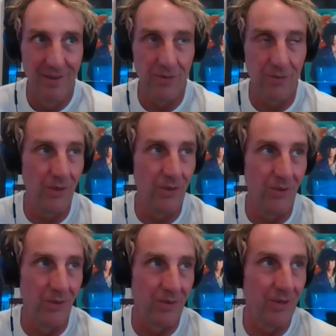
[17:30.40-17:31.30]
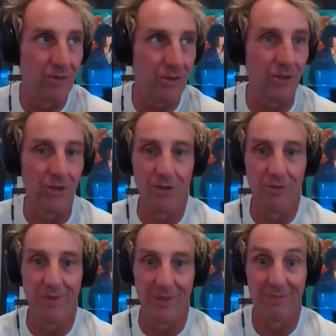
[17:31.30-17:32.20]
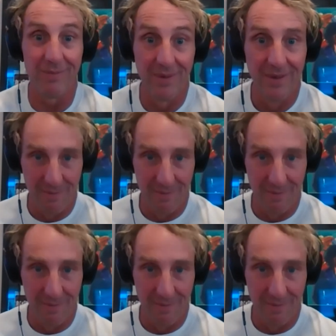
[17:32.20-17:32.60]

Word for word: through YouTube and